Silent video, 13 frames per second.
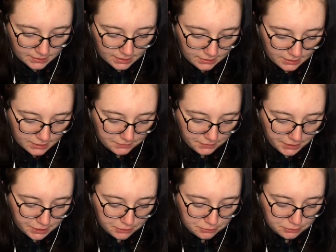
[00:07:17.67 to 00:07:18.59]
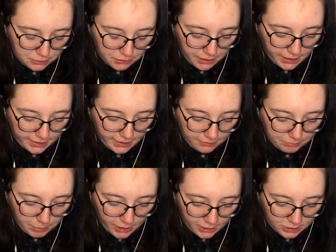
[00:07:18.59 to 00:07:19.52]
This is very cool. So I have
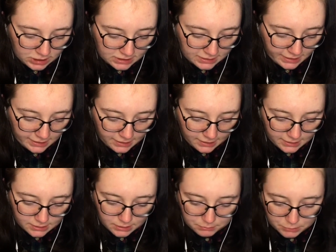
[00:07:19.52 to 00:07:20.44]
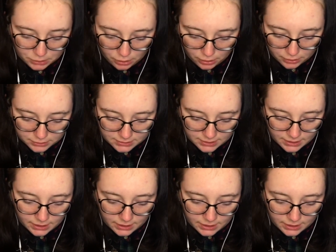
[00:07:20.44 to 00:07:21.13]
purchase date, item, cost